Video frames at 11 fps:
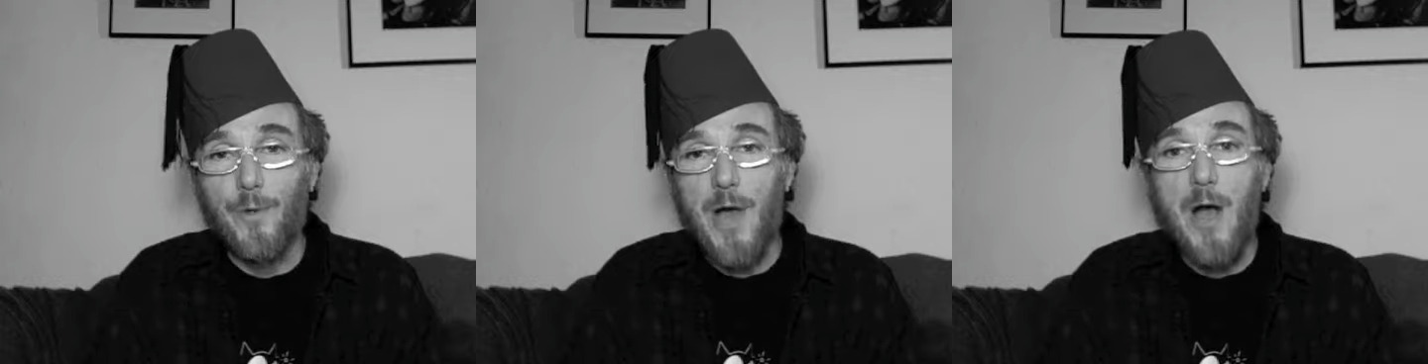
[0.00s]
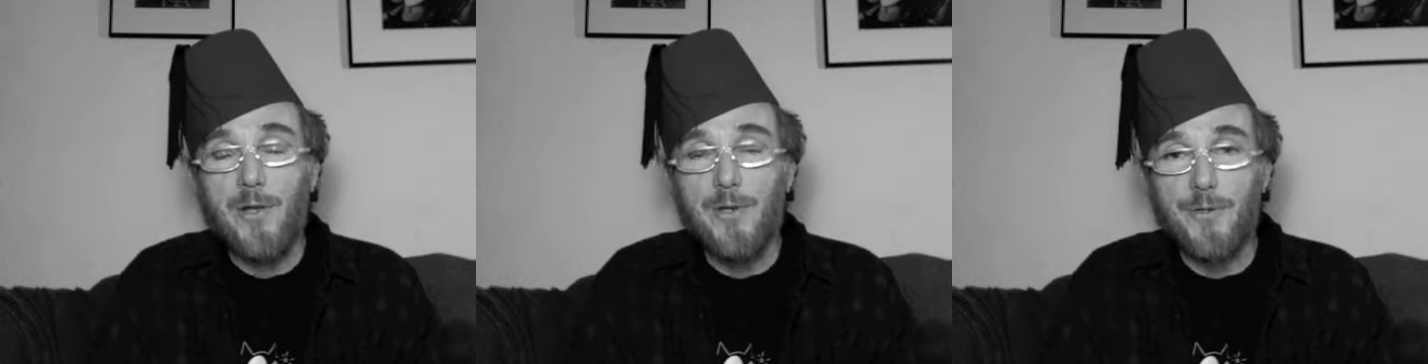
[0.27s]

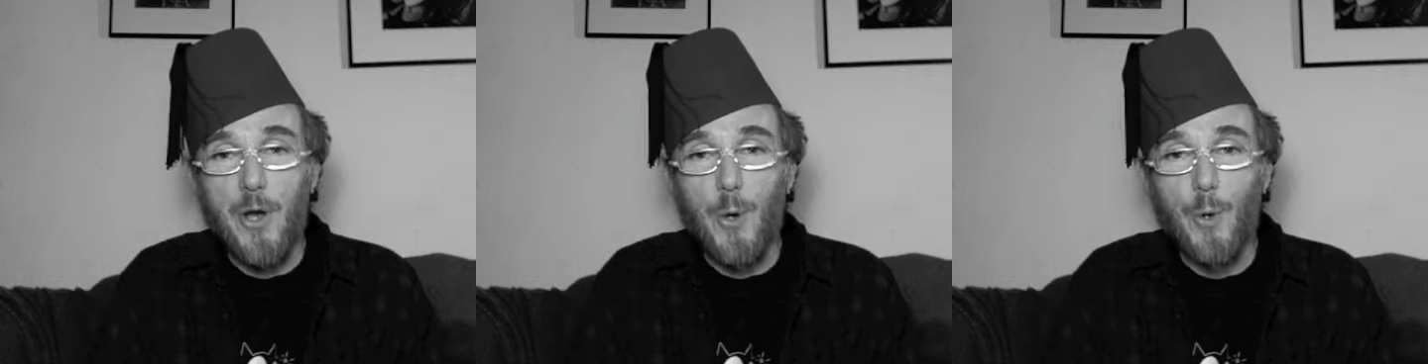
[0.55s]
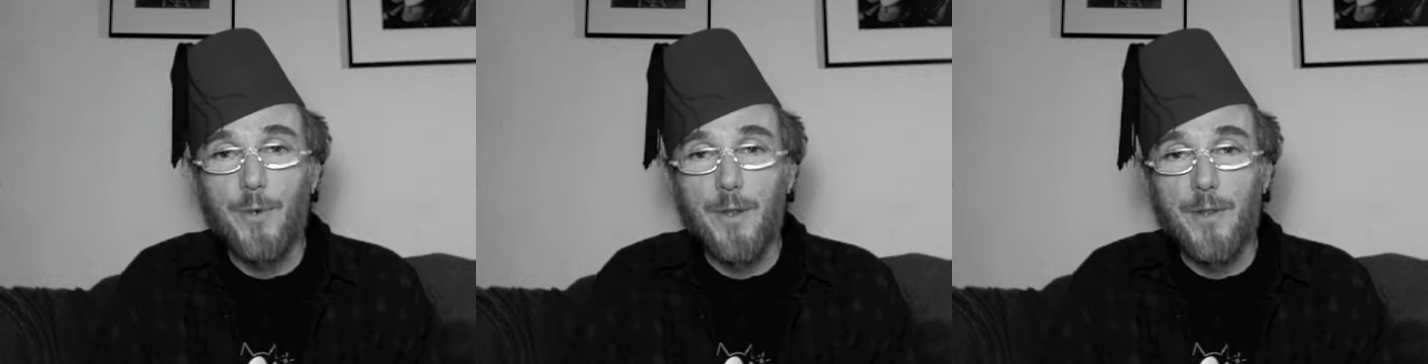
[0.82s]
not
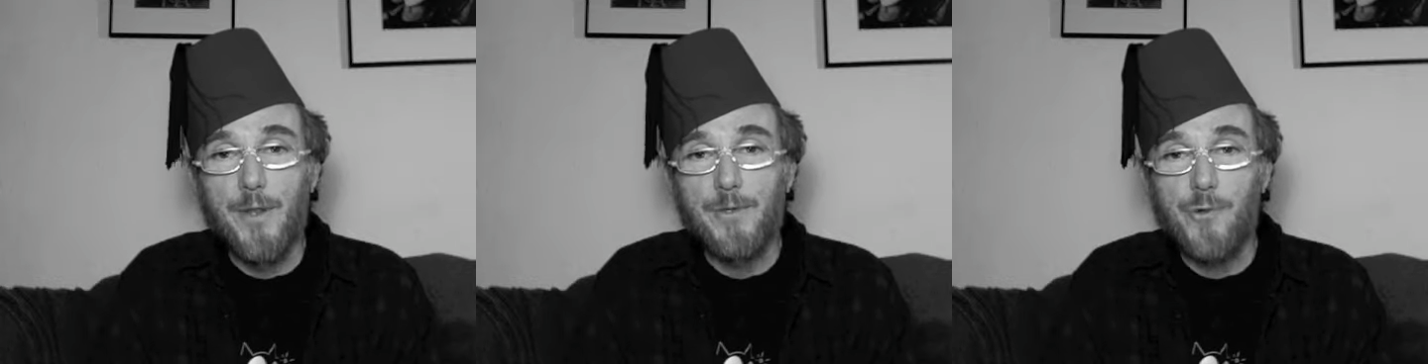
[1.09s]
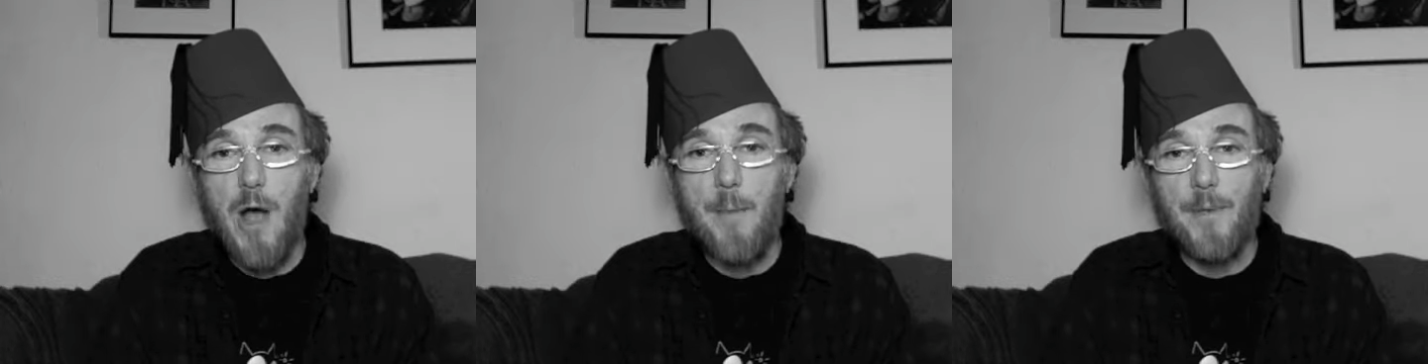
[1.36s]
condone the
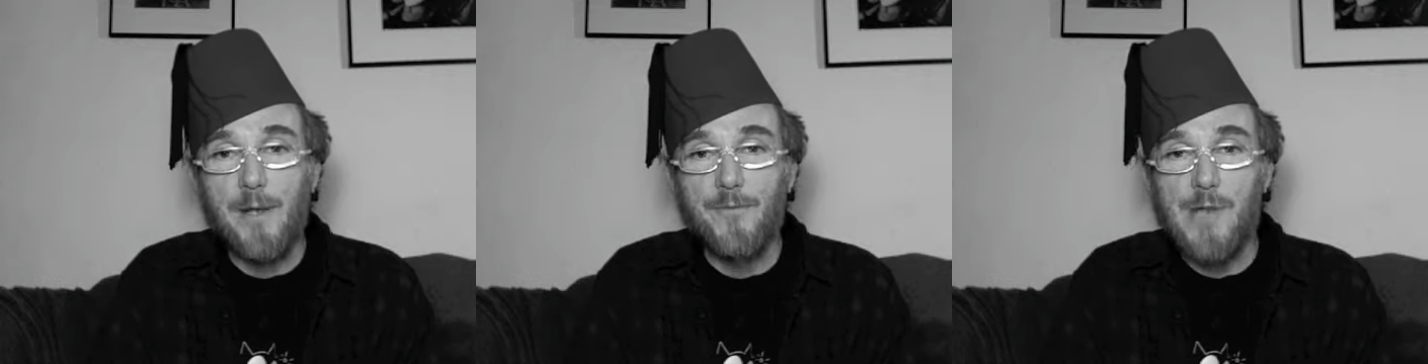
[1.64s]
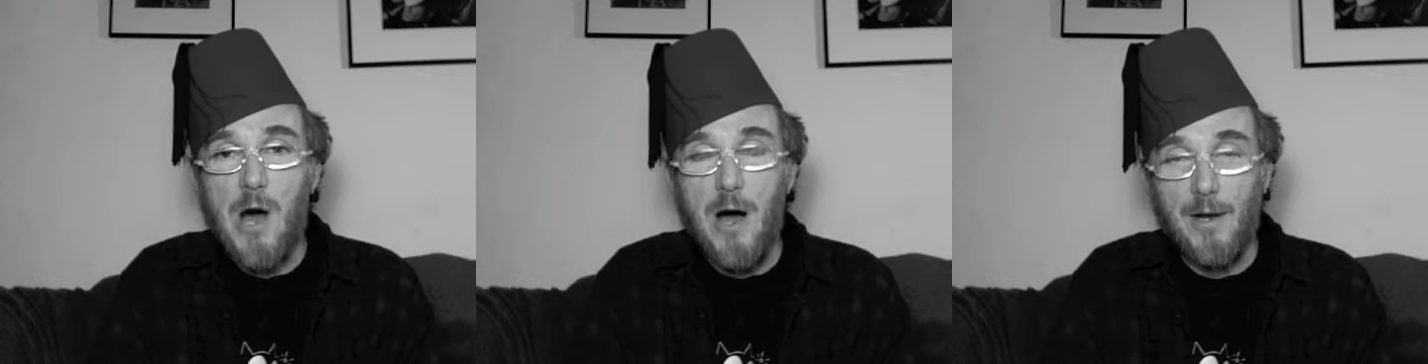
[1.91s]
dropping of
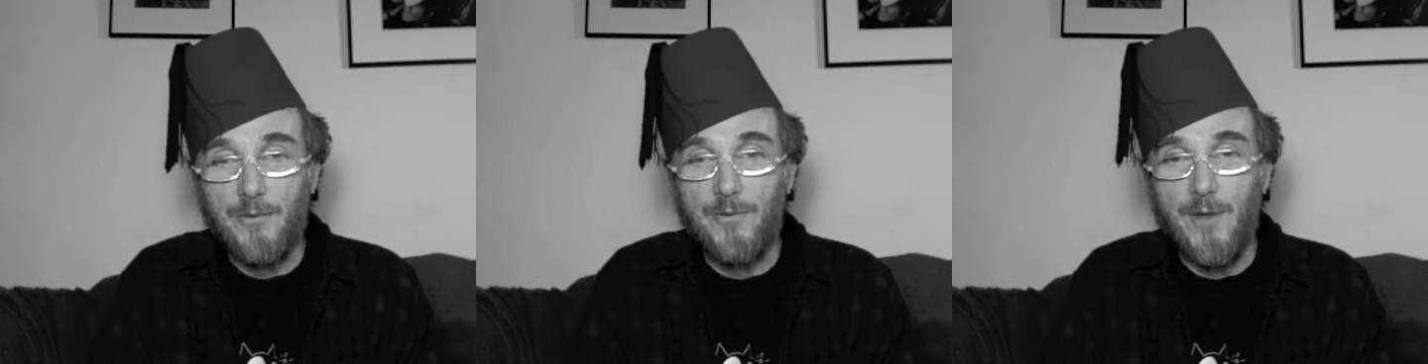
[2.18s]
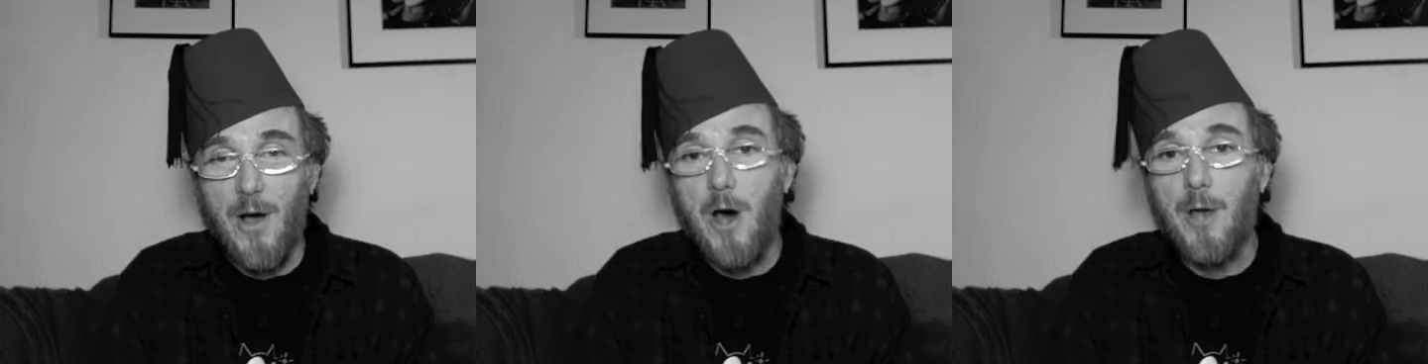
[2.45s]
docs
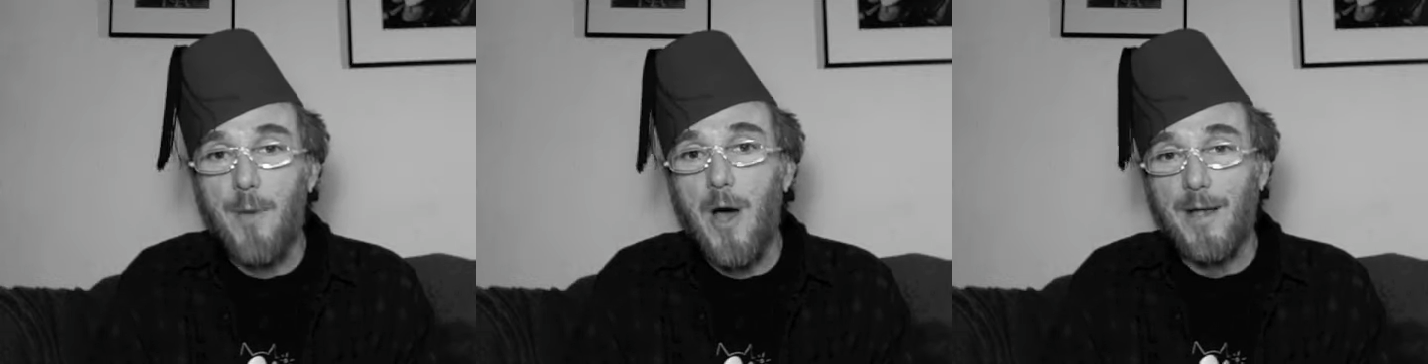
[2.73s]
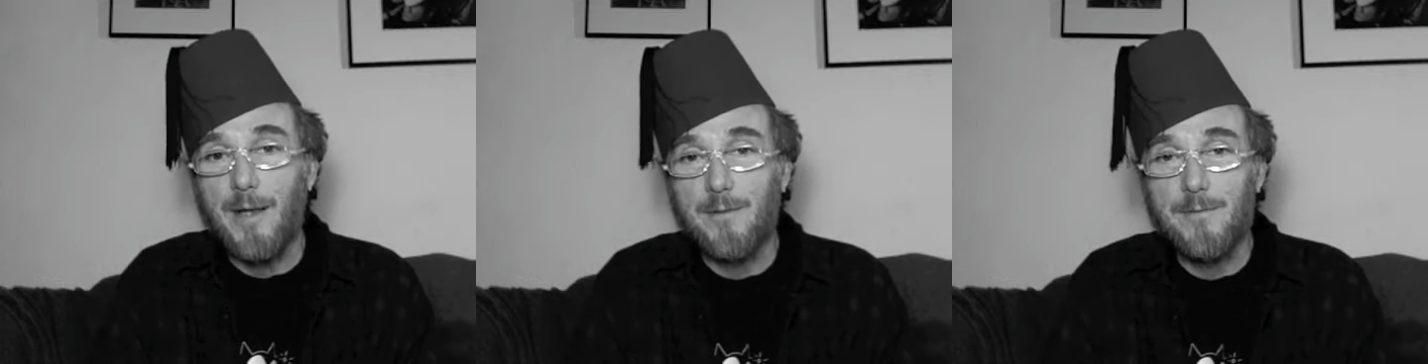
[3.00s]
on
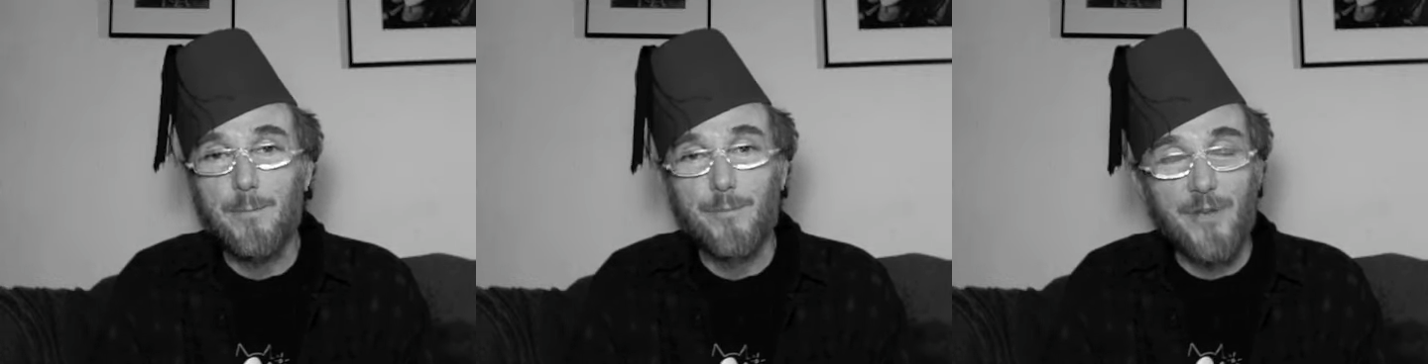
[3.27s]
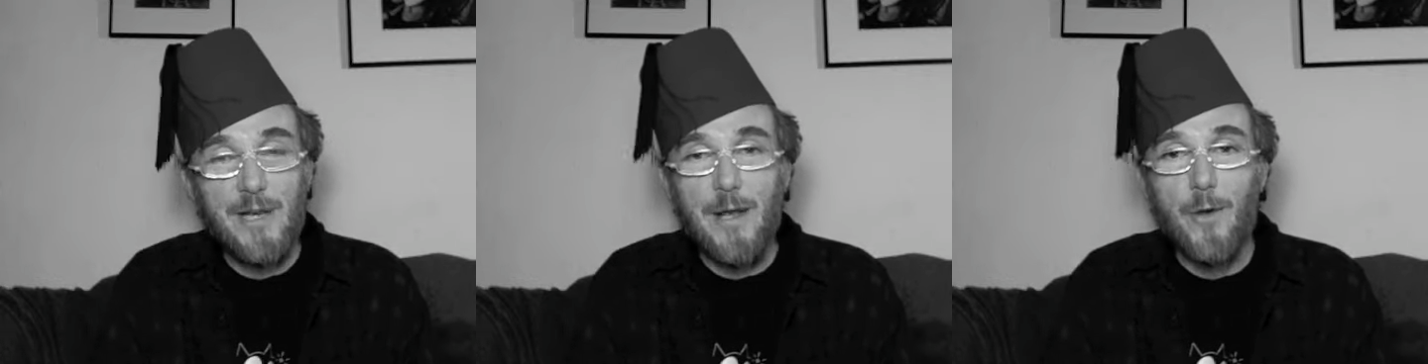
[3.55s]
my
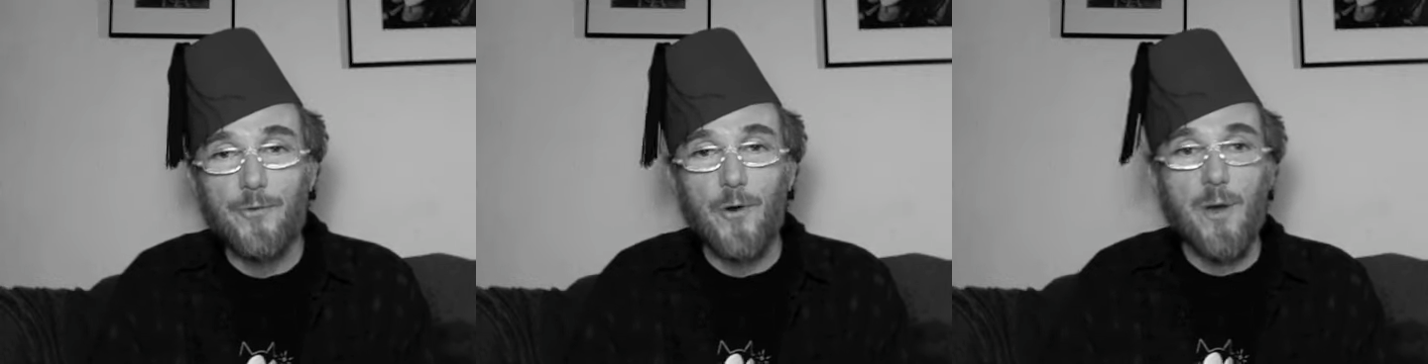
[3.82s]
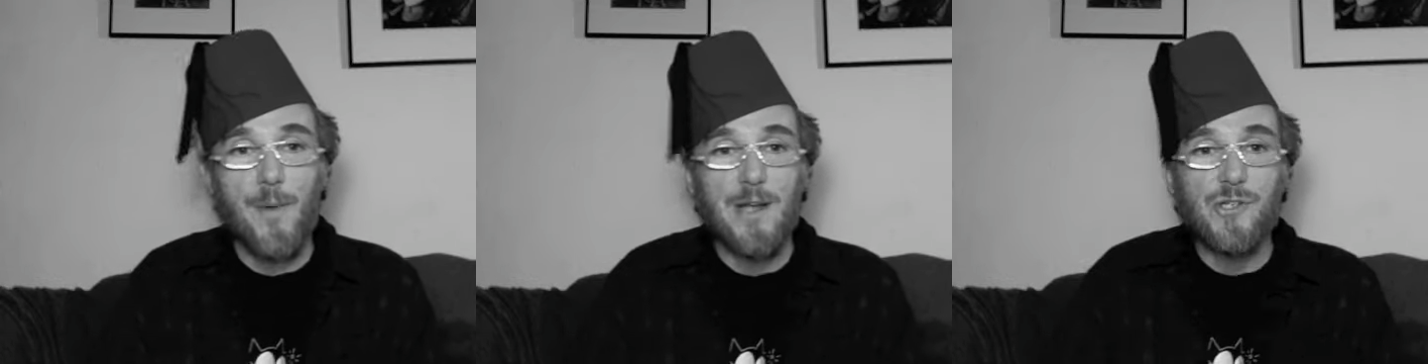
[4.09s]
videos or
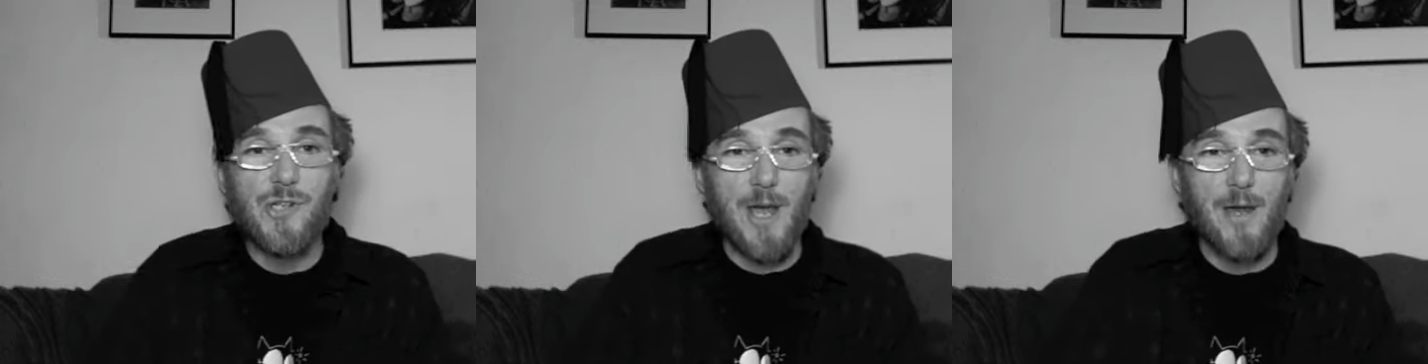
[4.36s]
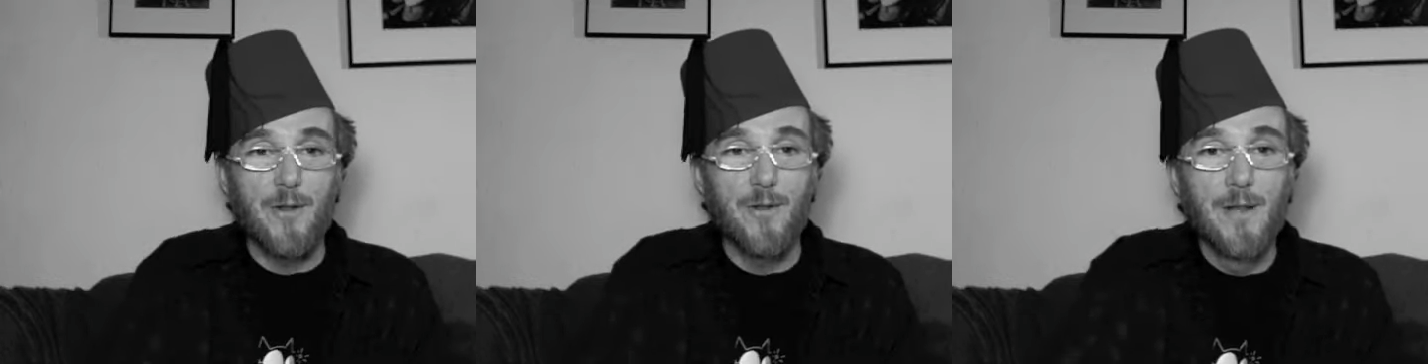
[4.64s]
on my
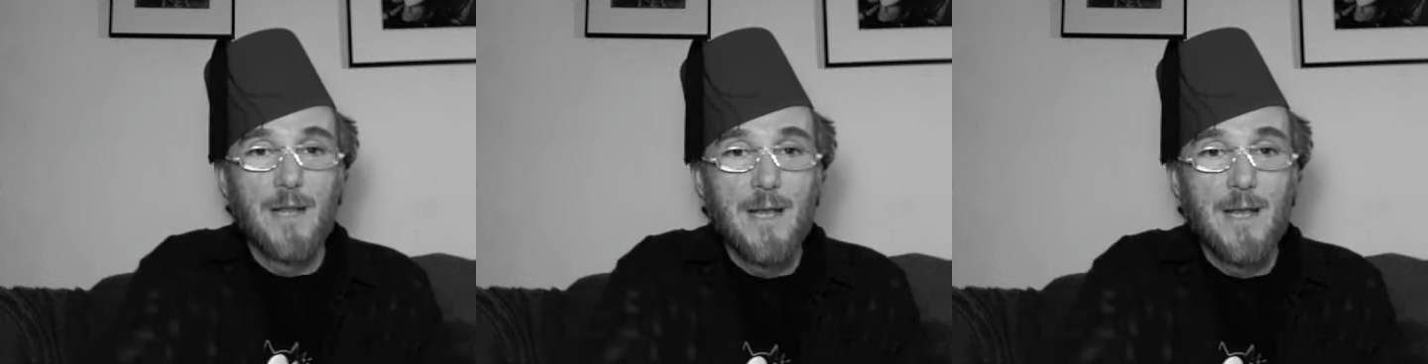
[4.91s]
channel.